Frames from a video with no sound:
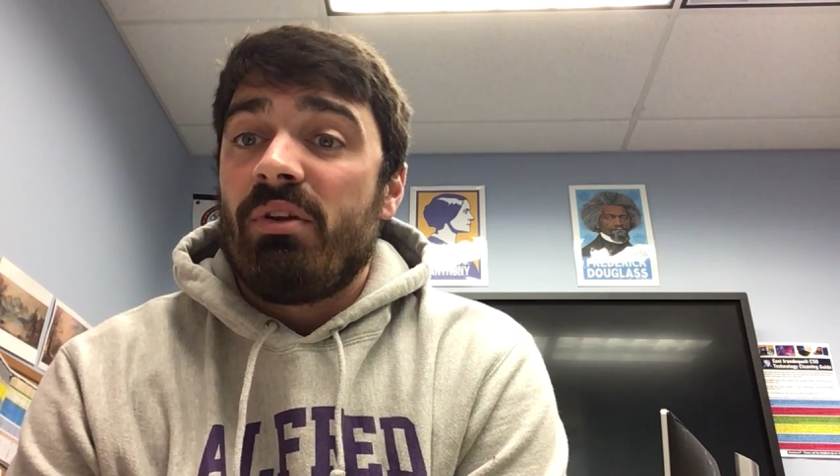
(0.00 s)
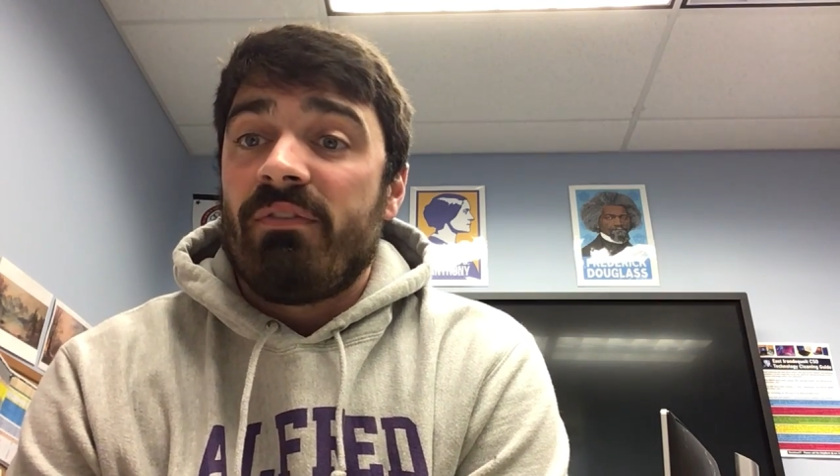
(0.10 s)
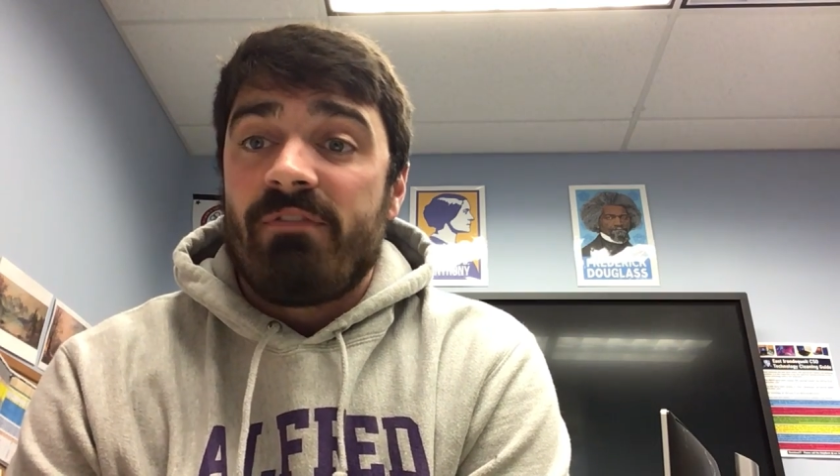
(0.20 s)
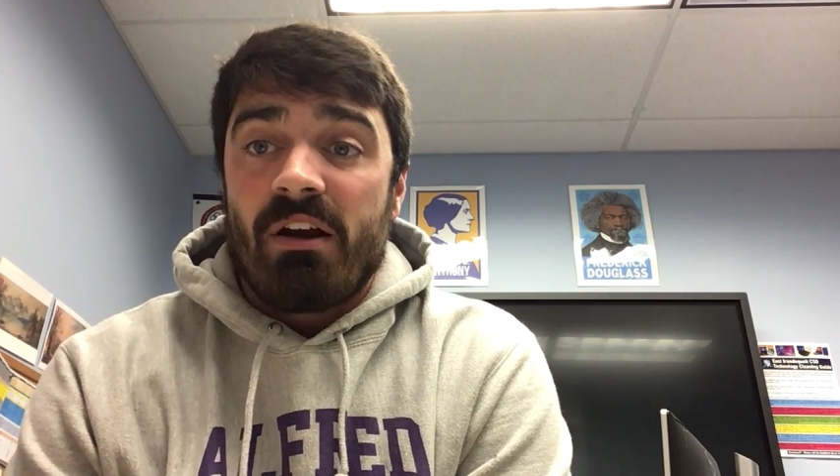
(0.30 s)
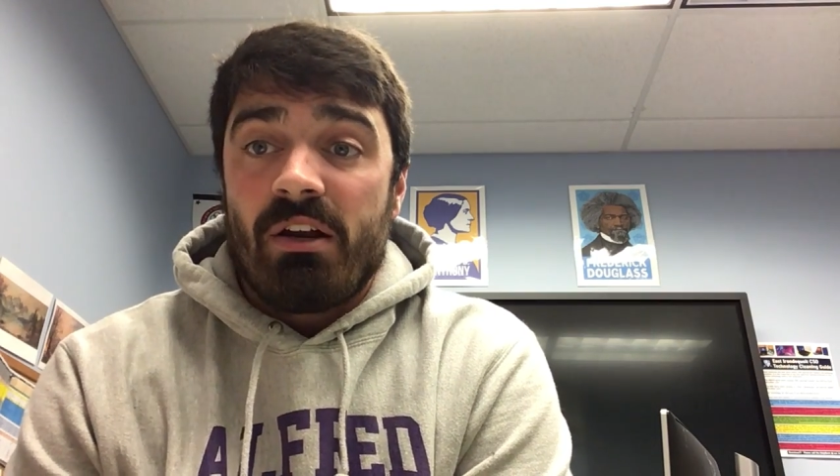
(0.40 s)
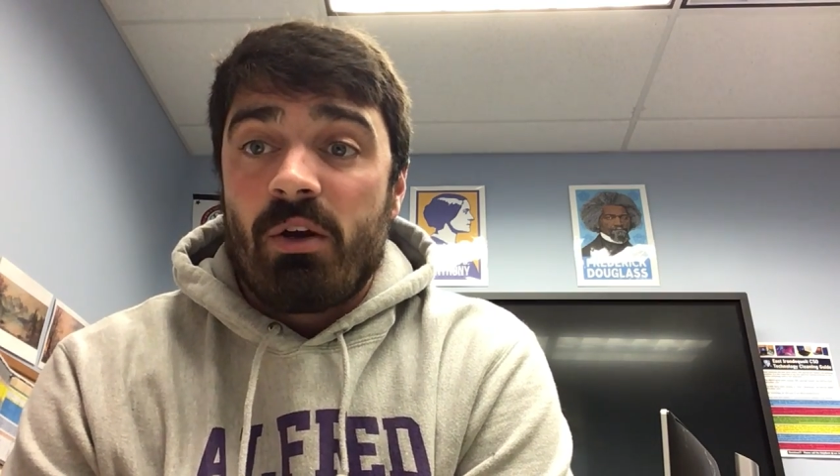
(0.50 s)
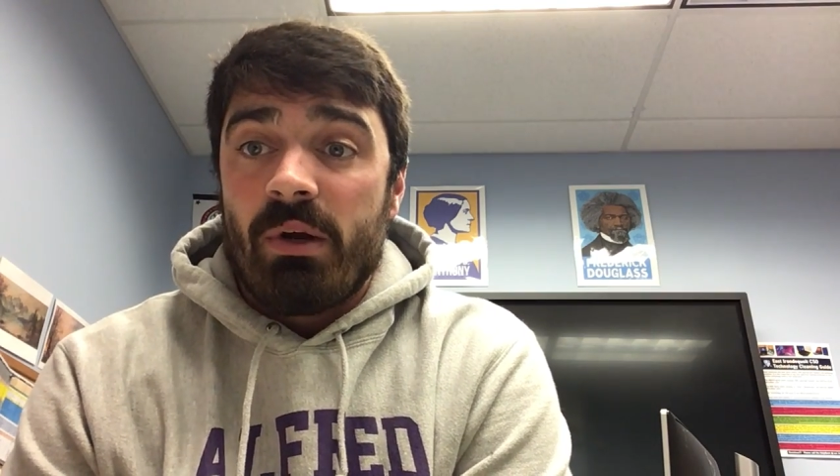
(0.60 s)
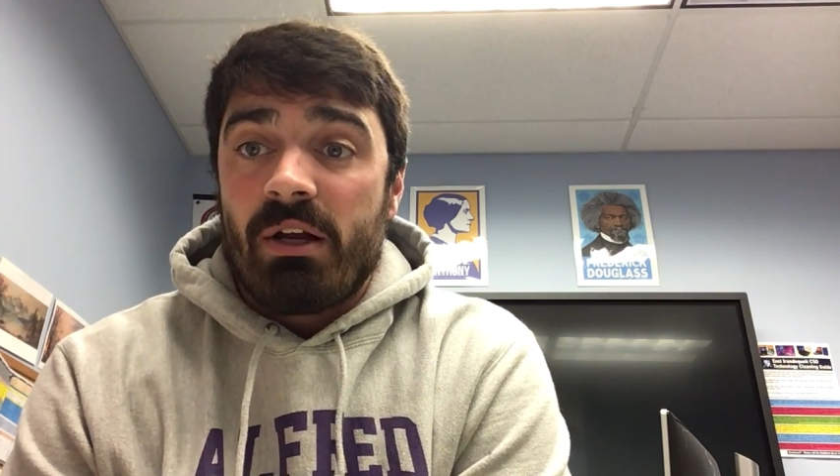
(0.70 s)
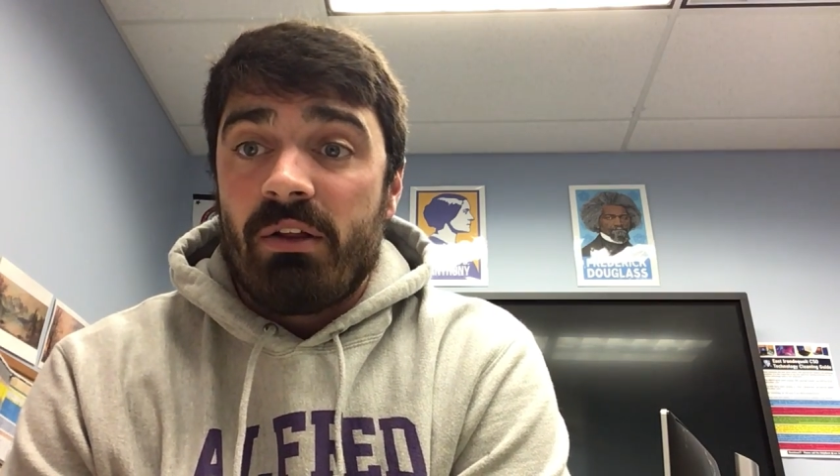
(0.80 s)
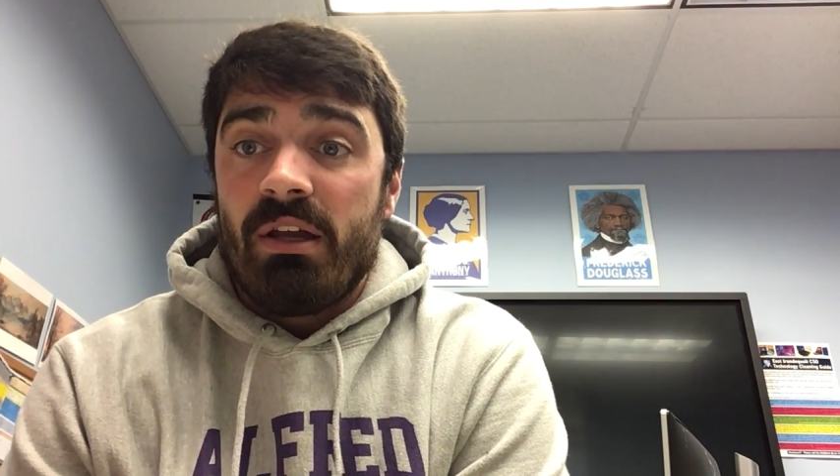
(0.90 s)
building very
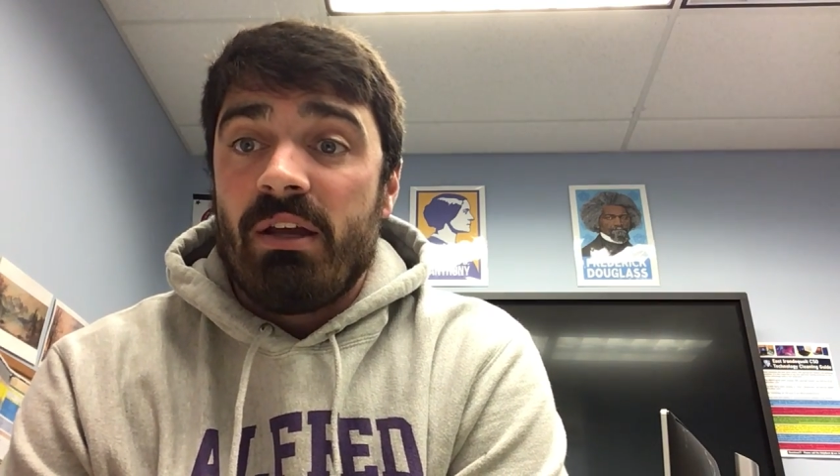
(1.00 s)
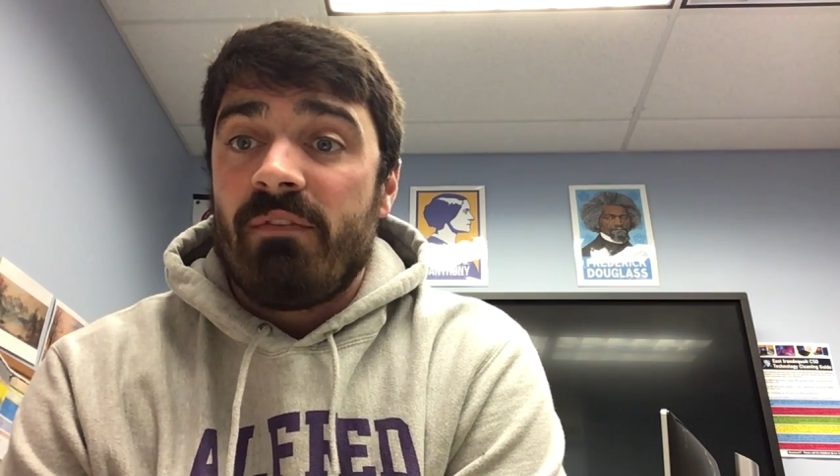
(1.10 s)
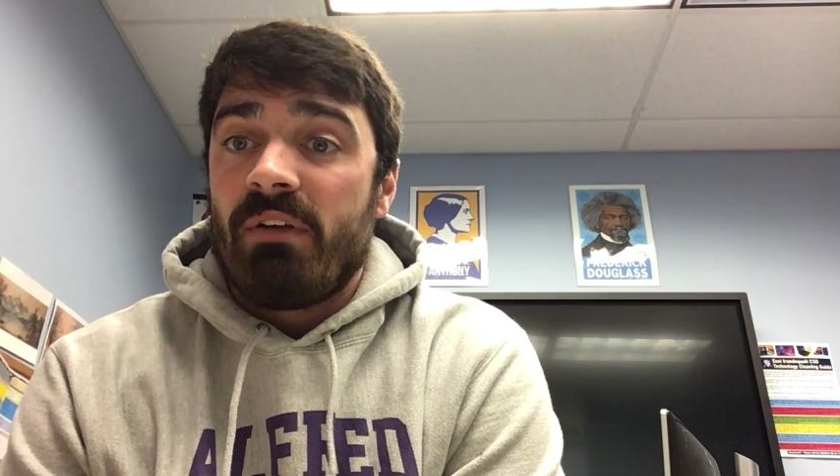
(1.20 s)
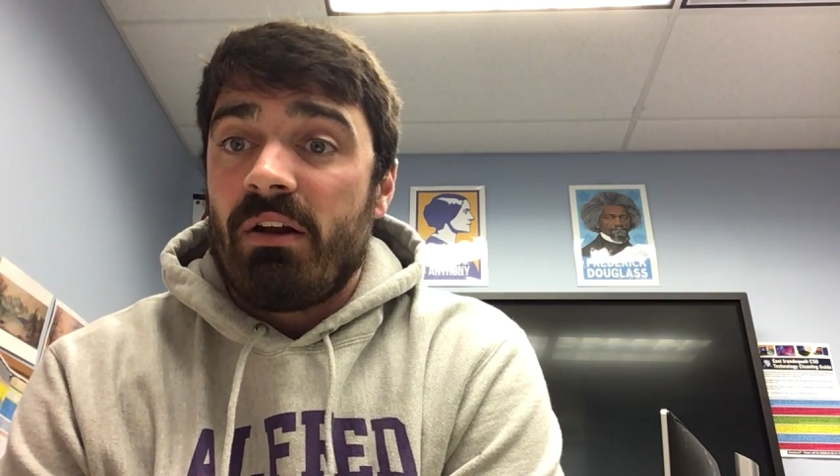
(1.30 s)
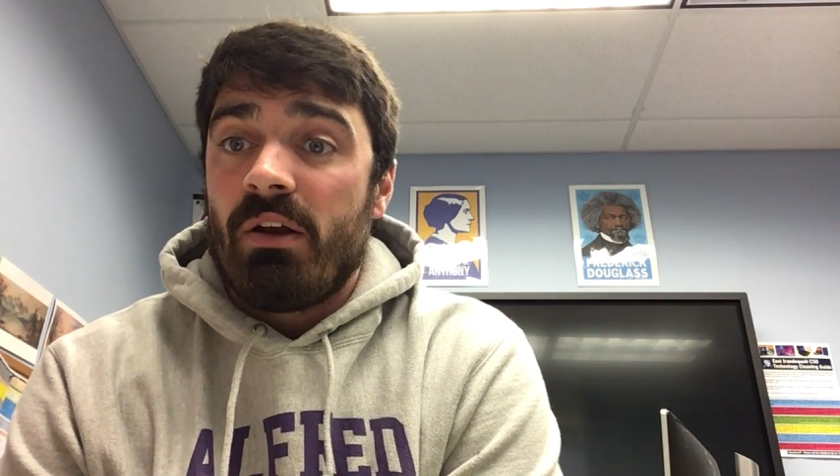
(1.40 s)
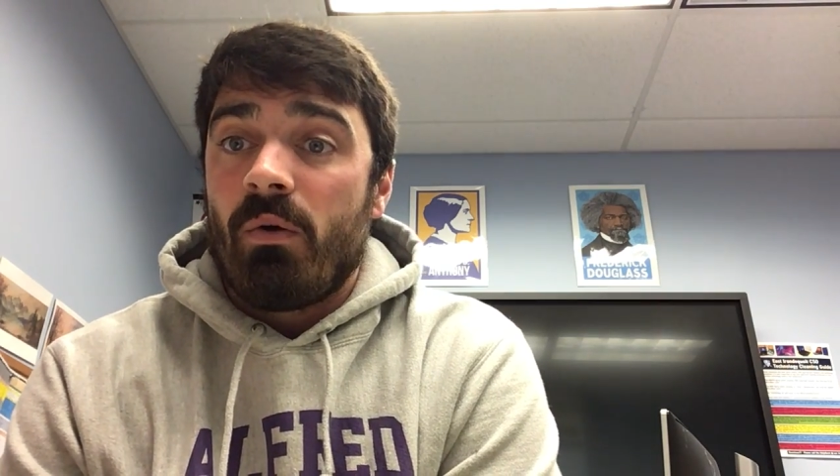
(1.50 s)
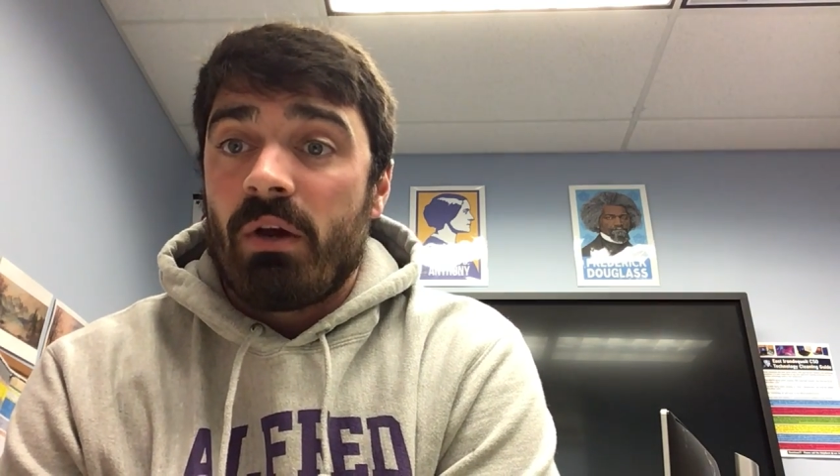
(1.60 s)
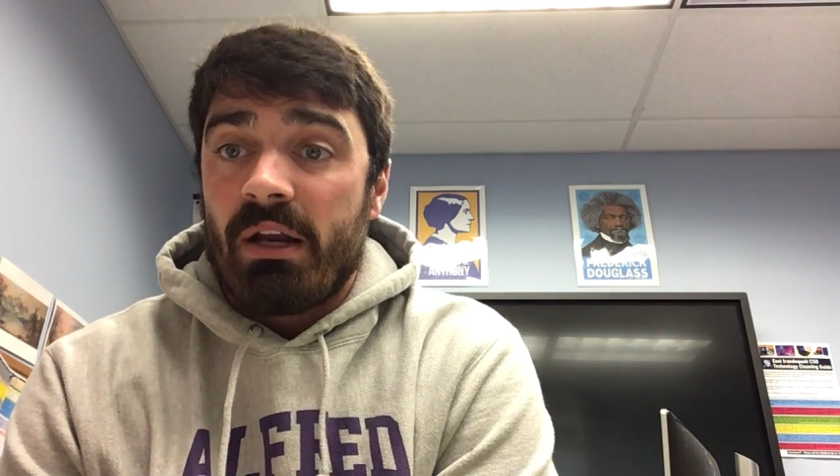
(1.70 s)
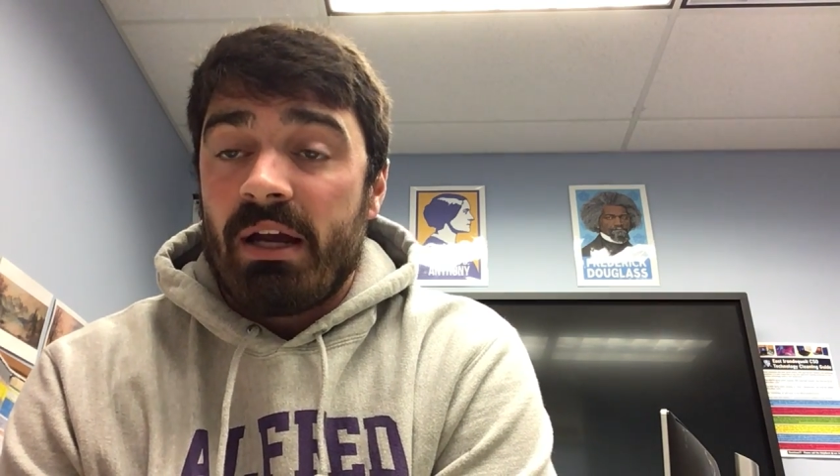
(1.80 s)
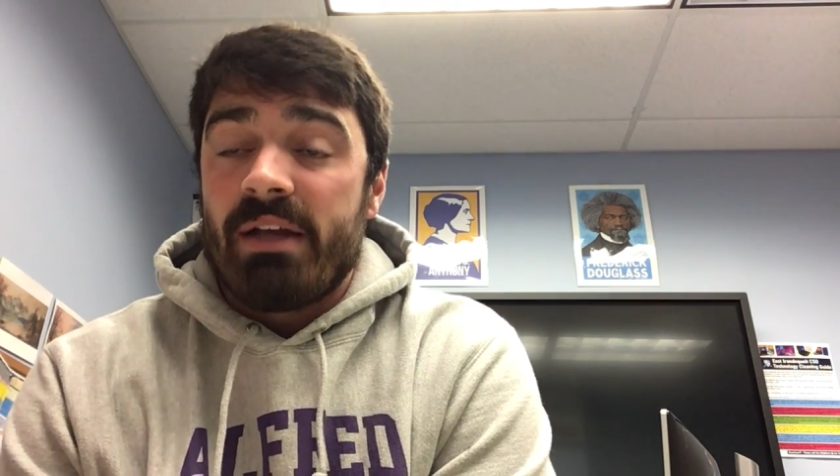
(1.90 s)
quickly and very
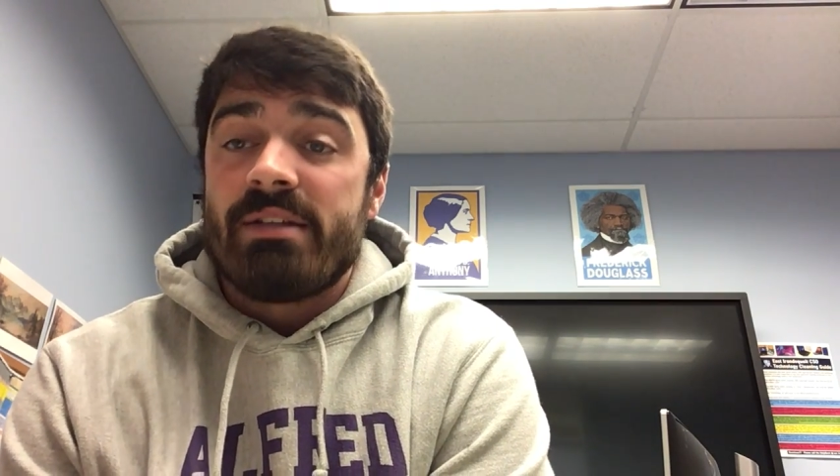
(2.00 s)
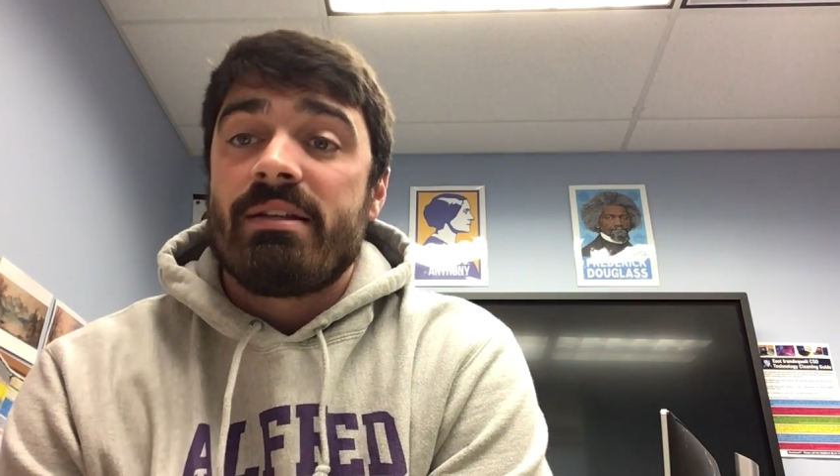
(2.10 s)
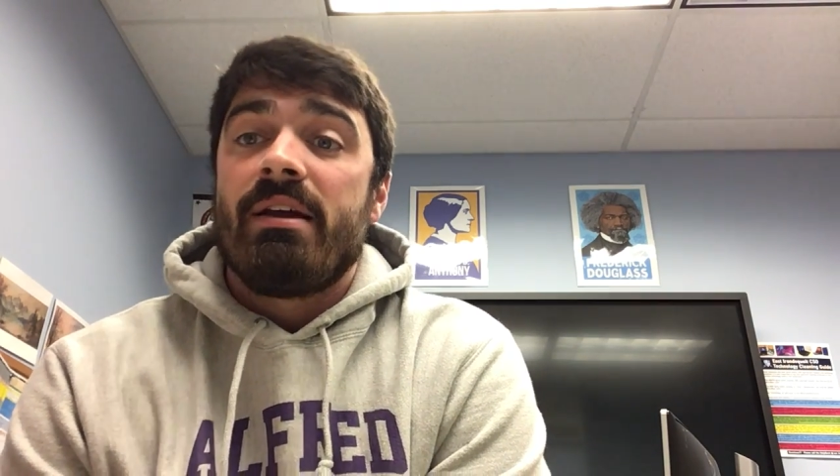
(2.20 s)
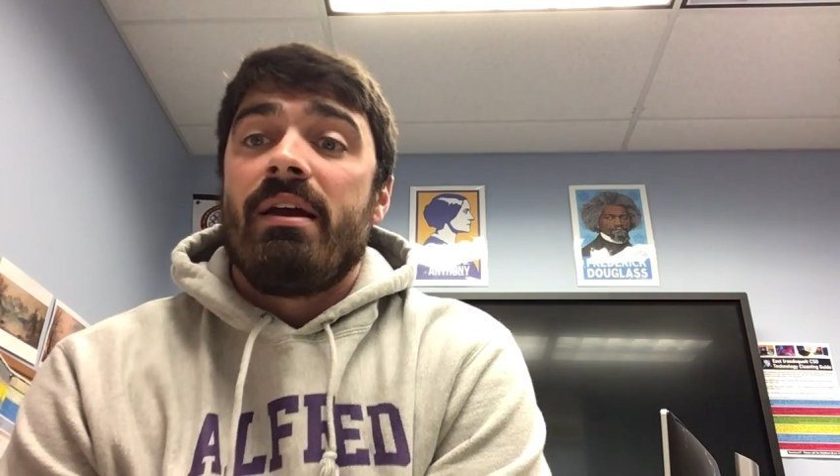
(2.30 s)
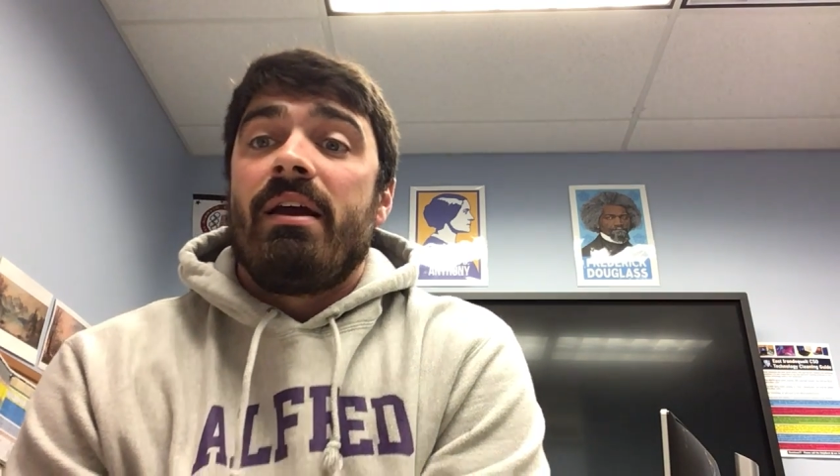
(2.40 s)
organized.